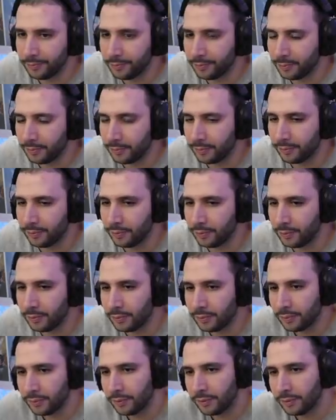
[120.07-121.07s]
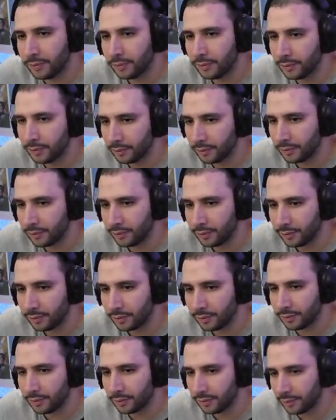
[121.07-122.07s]

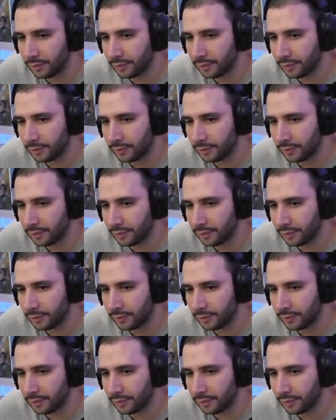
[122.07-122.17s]
(silent)